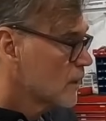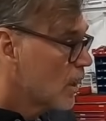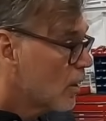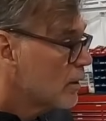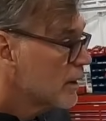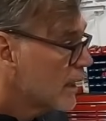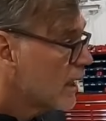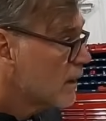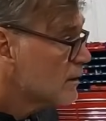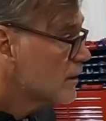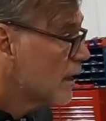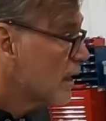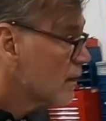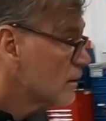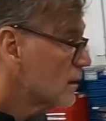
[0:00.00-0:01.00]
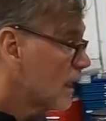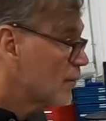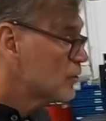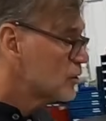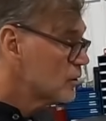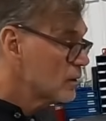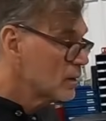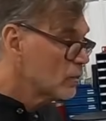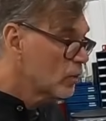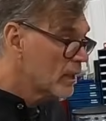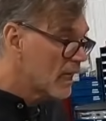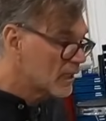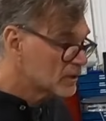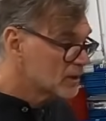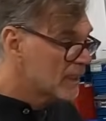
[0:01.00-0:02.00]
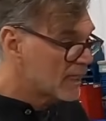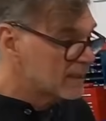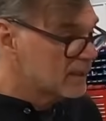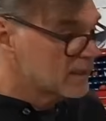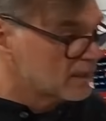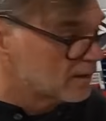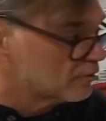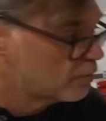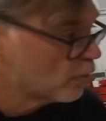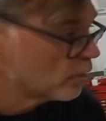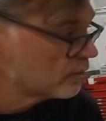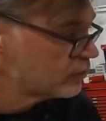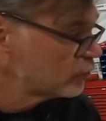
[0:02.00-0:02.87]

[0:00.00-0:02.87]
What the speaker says: Oh yeah, absolutely. We actually had to get a Ford